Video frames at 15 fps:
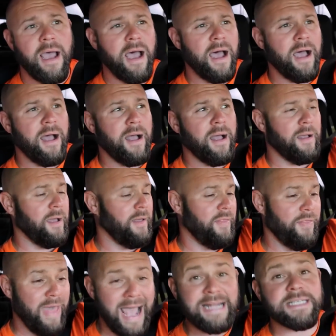
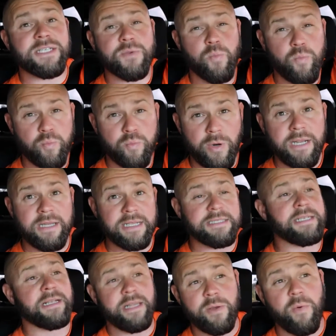That's
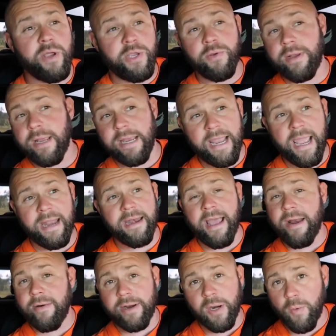realistically what you can get.
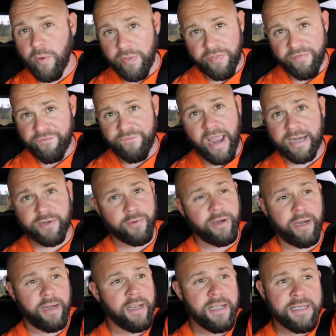I don't care what the
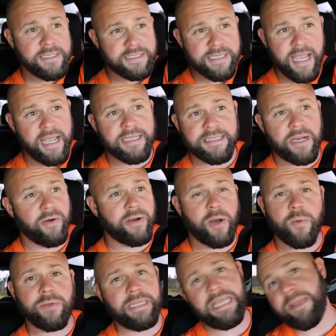factory says. I don't
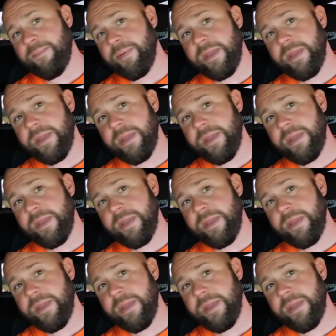care what the